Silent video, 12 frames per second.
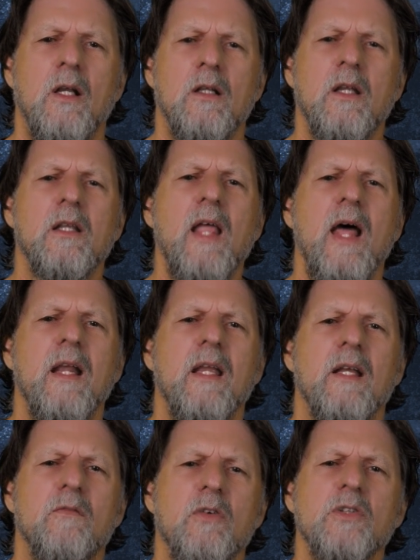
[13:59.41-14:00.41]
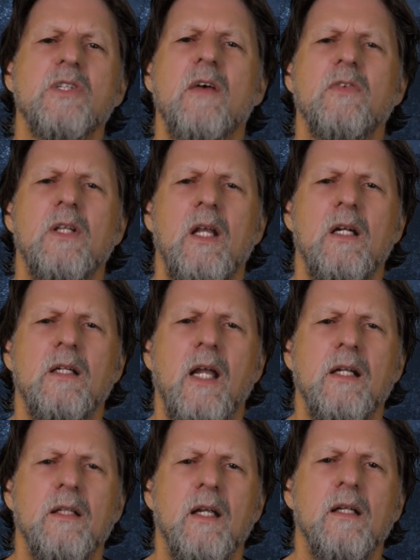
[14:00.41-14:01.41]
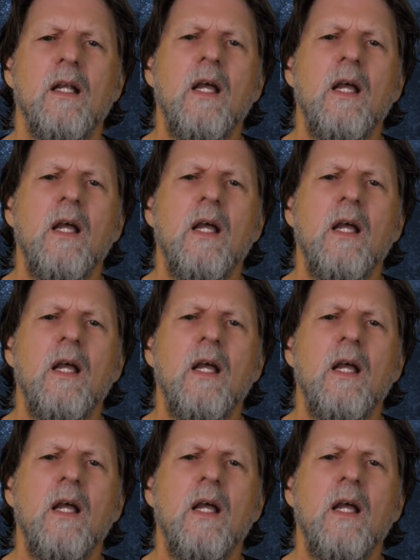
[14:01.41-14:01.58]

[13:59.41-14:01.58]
Look at that again, verse 17 and 18.